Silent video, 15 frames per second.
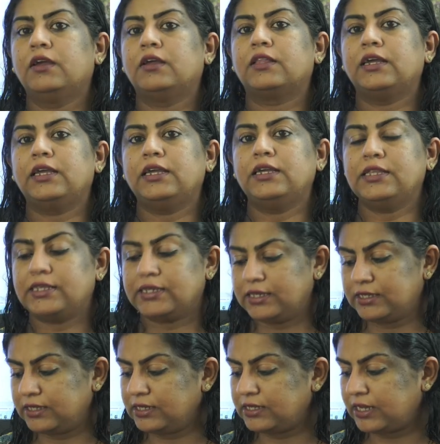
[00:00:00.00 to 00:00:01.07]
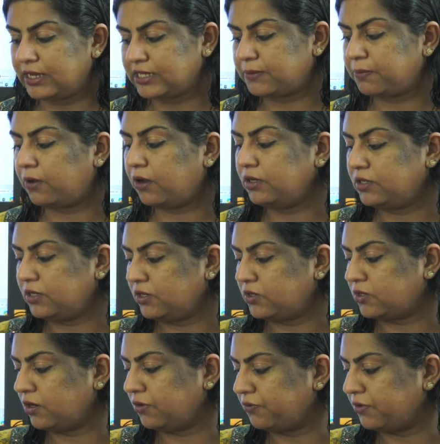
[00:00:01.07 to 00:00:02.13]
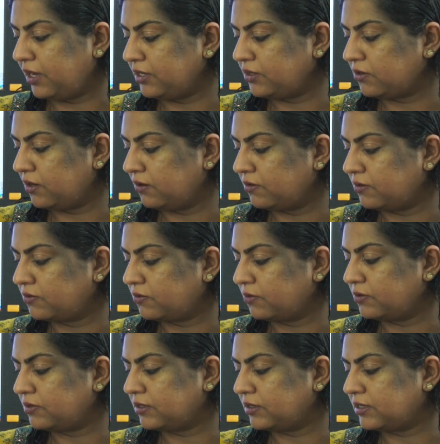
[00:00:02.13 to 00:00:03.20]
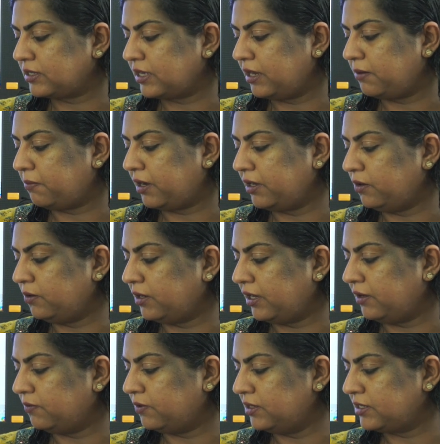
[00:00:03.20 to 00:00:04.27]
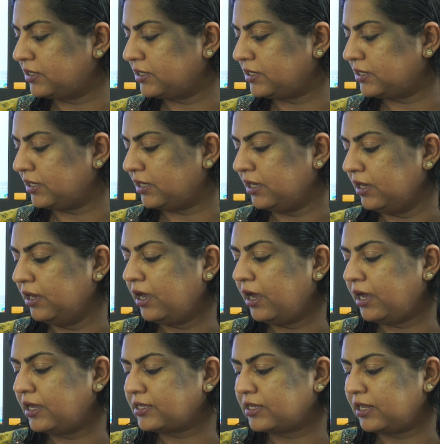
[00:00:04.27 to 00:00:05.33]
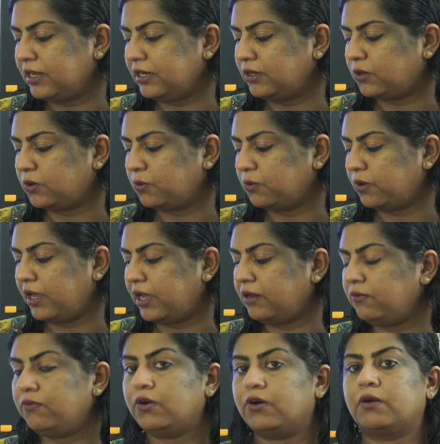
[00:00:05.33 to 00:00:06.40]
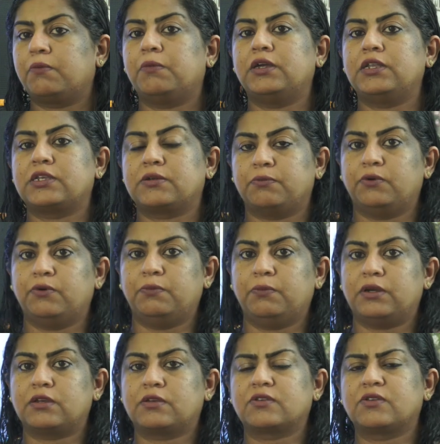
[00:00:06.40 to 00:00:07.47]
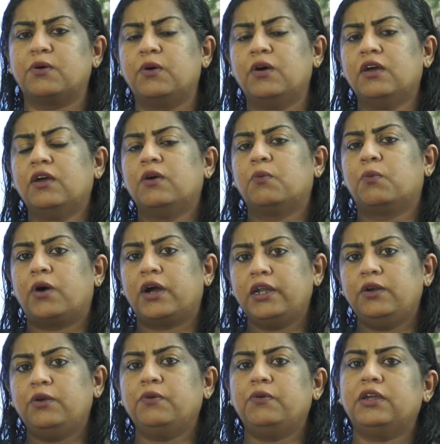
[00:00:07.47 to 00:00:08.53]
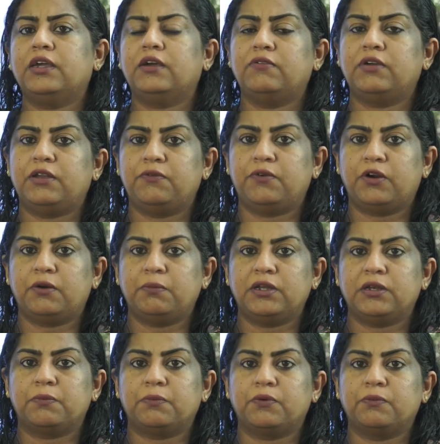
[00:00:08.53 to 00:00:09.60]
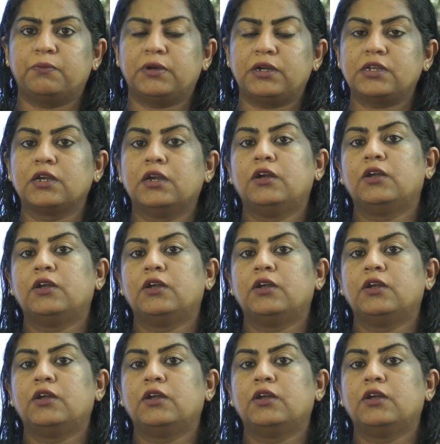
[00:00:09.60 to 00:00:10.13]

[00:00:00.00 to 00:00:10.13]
The incessant exploitation of natural resources and biodiversity has led to environment movement. So why do we have environment movement?